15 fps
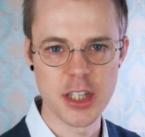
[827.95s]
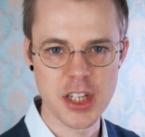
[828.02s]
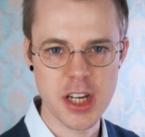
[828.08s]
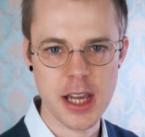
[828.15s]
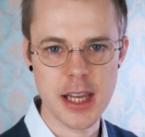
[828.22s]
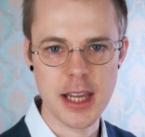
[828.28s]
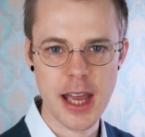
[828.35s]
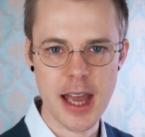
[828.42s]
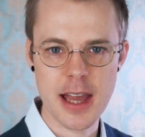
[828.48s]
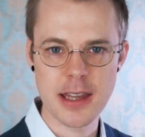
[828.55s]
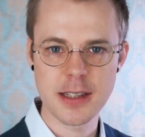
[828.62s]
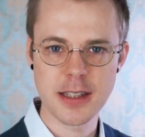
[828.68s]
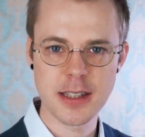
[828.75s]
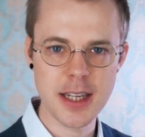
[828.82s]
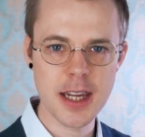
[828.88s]

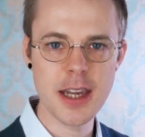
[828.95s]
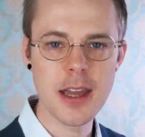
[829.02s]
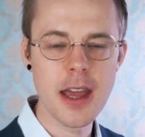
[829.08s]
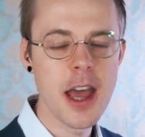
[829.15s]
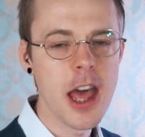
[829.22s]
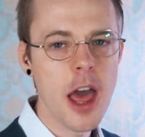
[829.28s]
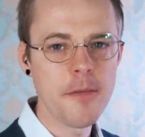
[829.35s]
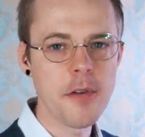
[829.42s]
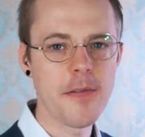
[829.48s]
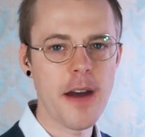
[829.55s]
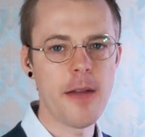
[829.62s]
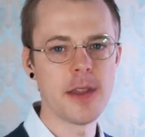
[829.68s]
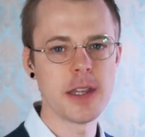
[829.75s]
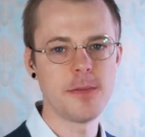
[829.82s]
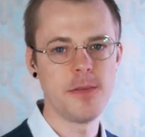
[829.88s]
JST. If you
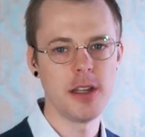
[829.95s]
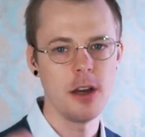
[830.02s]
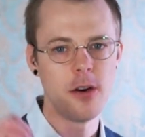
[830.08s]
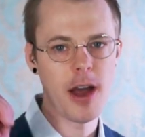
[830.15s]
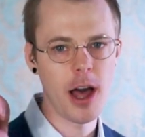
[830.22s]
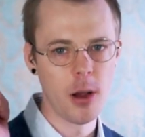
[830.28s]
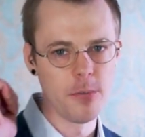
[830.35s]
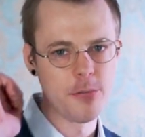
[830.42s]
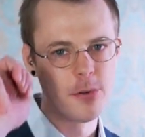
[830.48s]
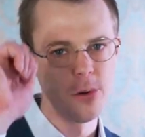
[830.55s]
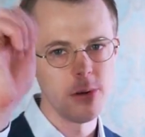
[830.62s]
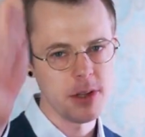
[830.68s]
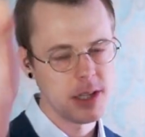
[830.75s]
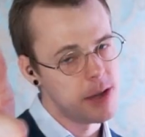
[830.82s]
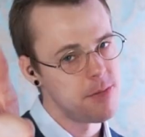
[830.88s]
found this video
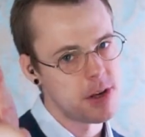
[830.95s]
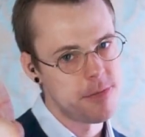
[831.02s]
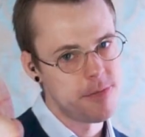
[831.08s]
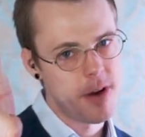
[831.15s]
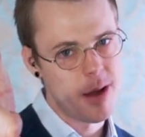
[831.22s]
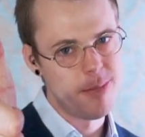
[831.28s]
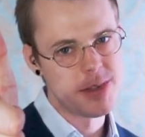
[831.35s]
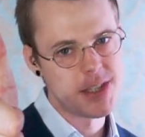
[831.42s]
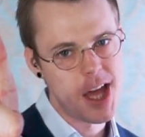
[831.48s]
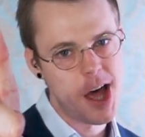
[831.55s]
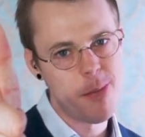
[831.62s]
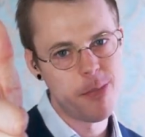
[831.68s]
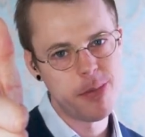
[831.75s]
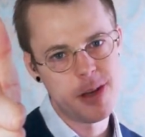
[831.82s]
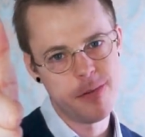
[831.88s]
helpful, give it a thumbs up.